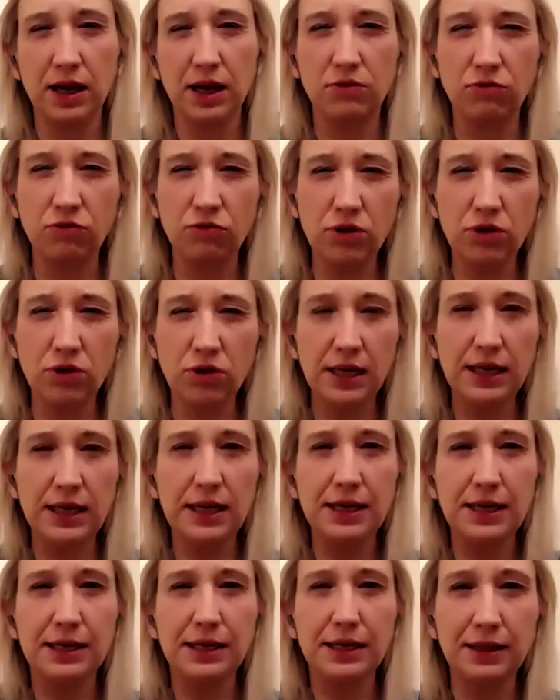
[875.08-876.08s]
and
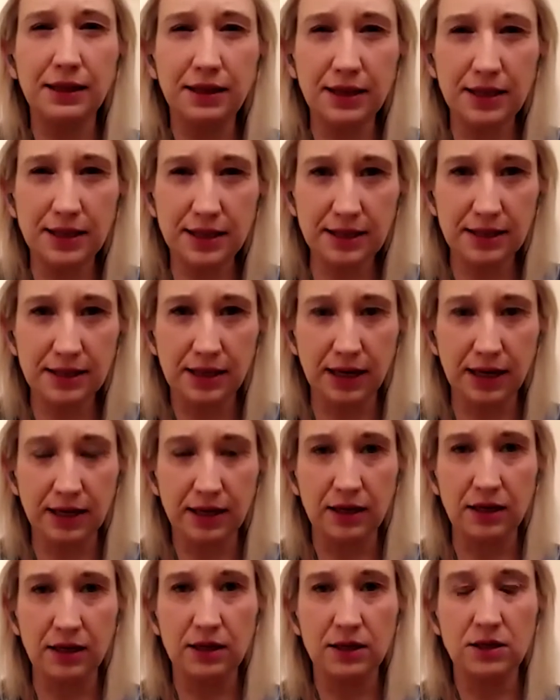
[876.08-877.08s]
really
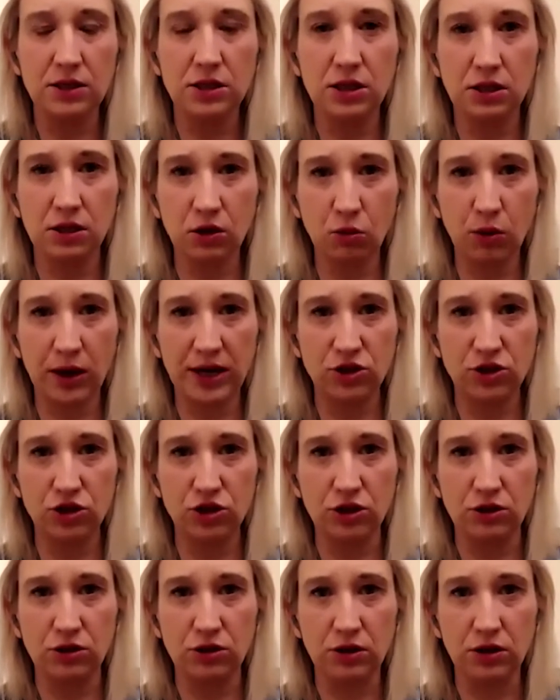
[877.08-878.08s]
listening to the
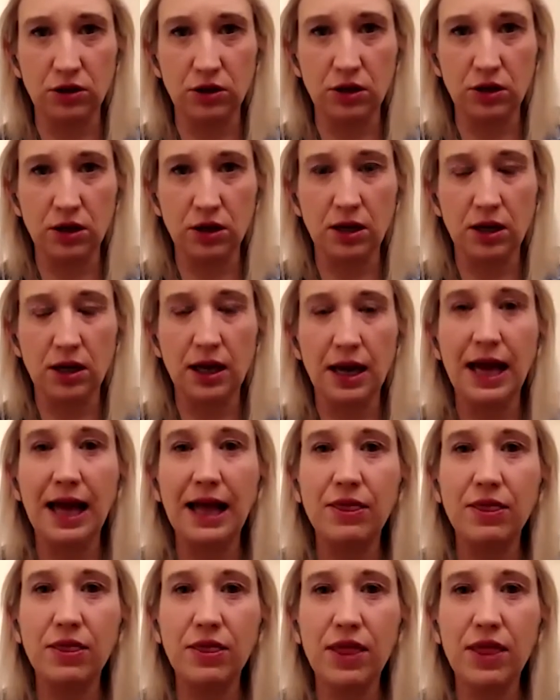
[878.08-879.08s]
question.
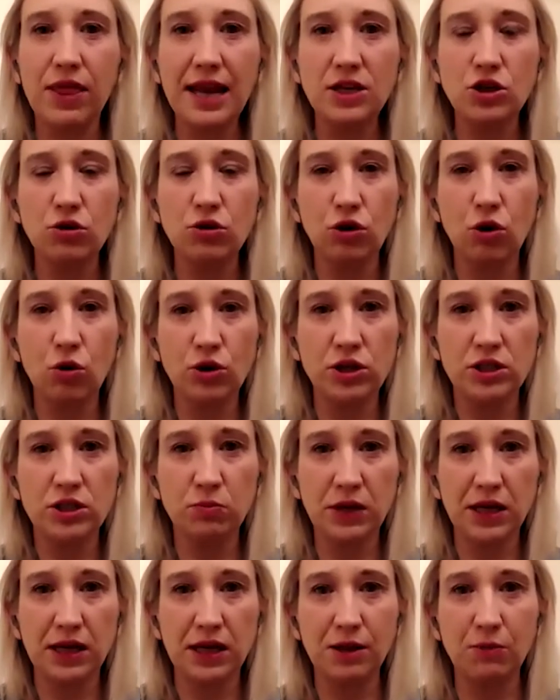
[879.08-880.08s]
And then you're going to
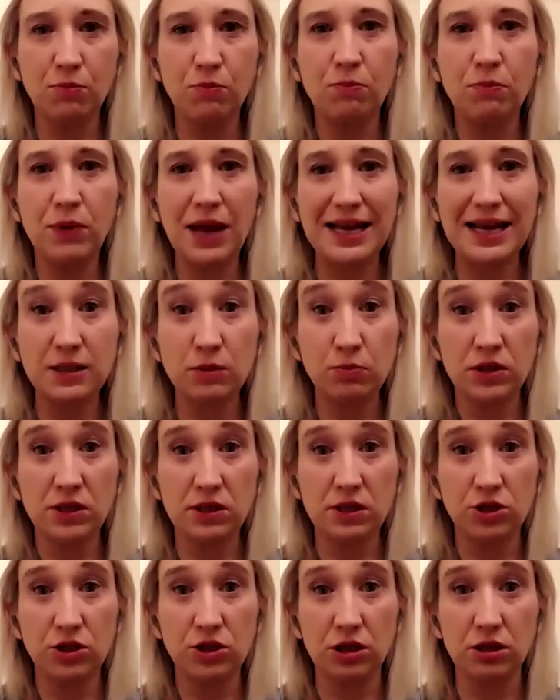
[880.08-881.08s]
be in the best
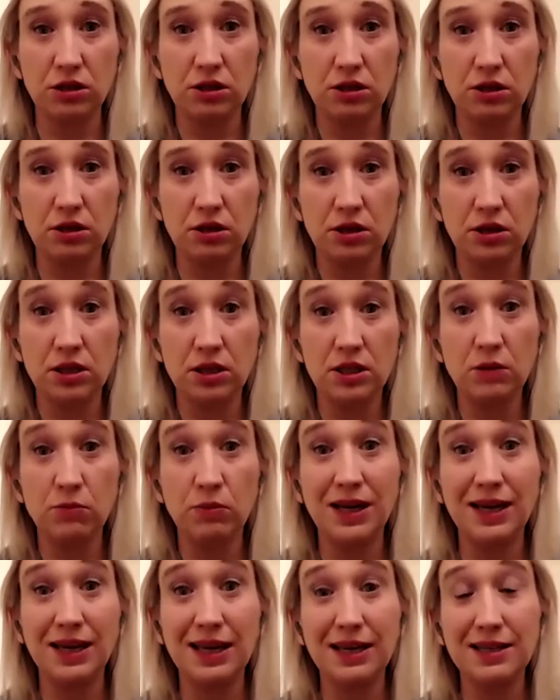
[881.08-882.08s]
position to
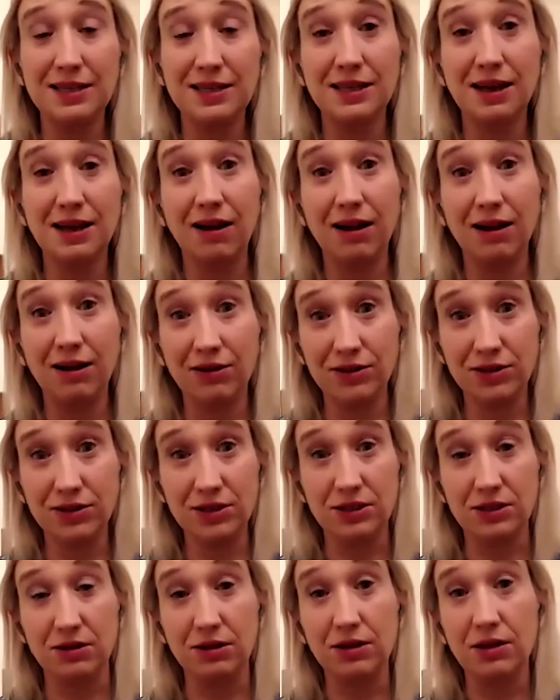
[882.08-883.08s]
begin to
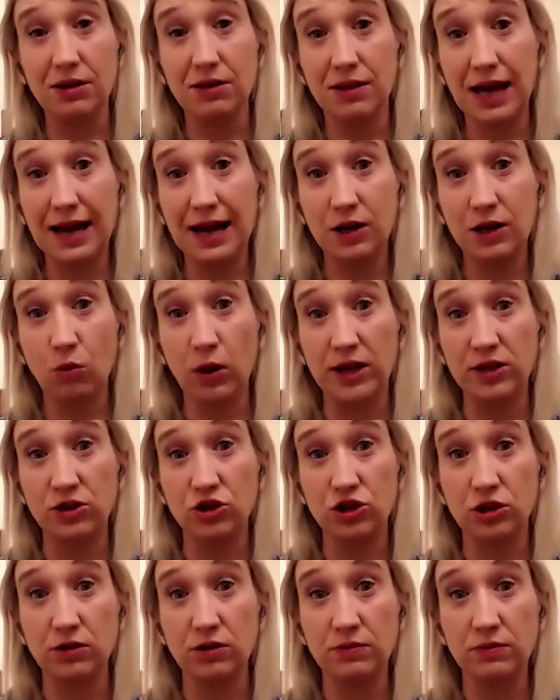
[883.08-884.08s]
answer that
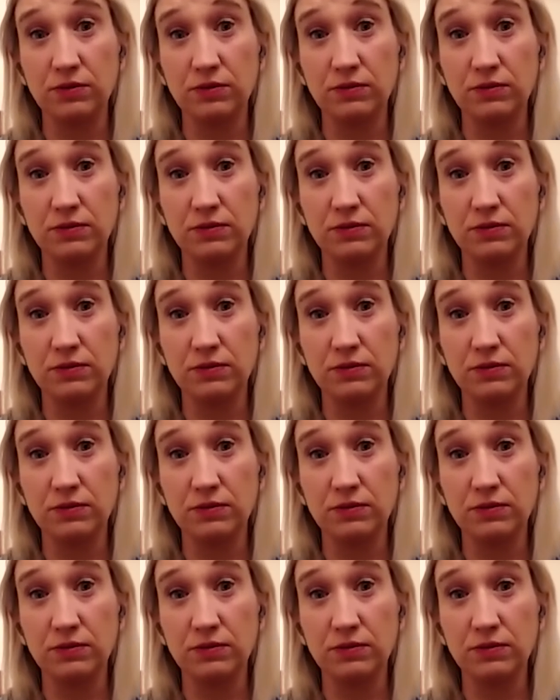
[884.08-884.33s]
question.